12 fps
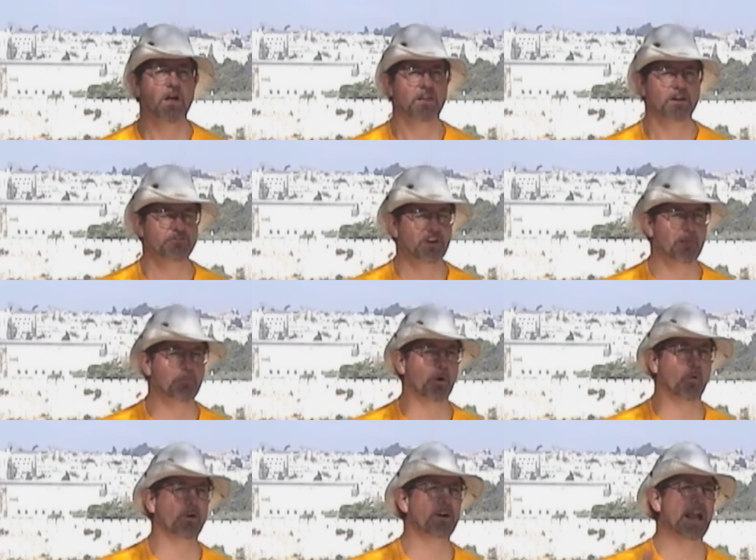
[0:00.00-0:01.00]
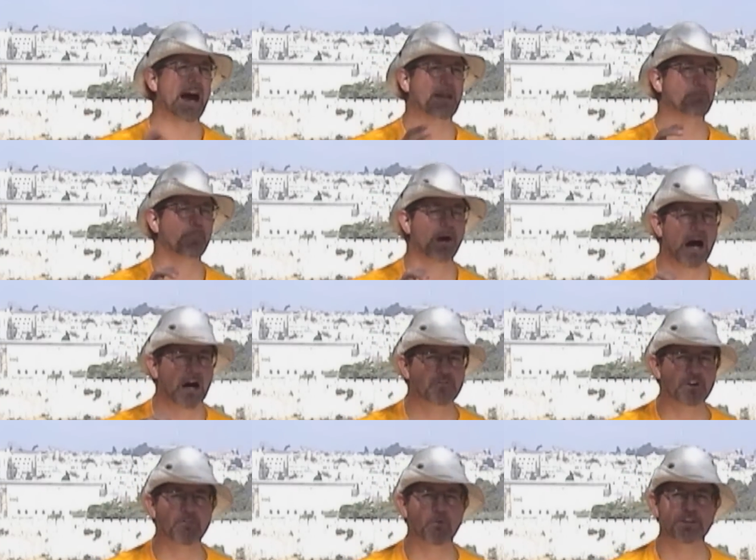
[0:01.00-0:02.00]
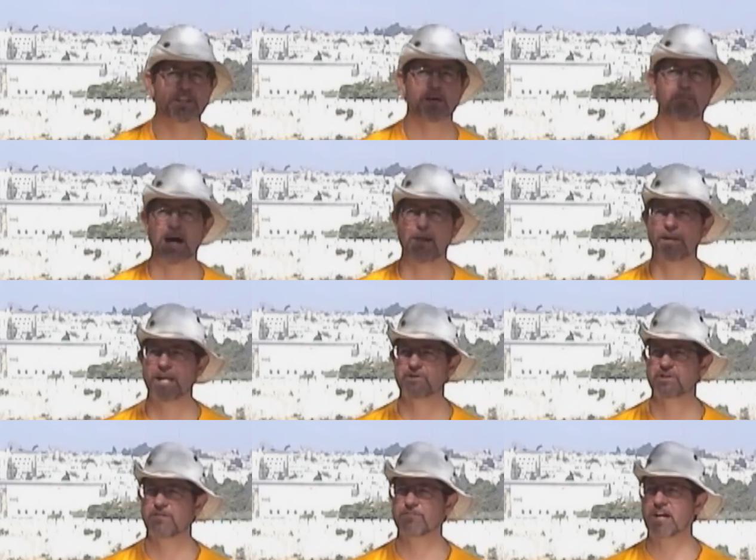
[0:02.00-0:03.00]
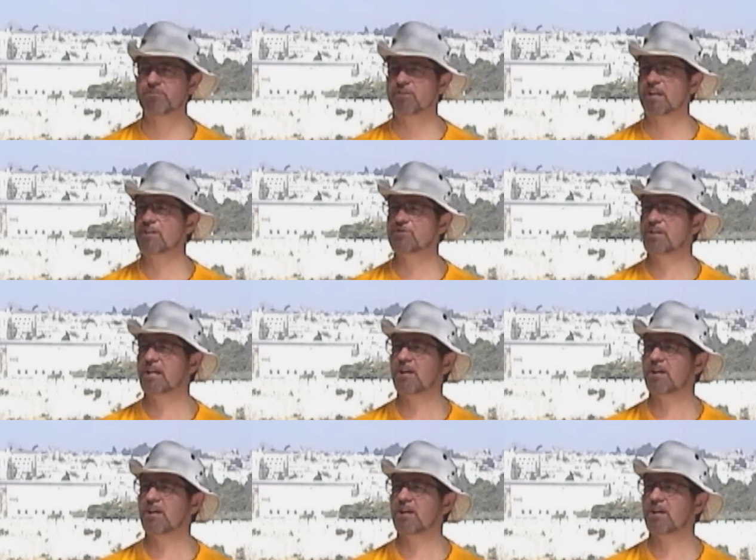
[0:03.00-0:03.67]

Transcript: The temple. We're not positive what the abomination of desolation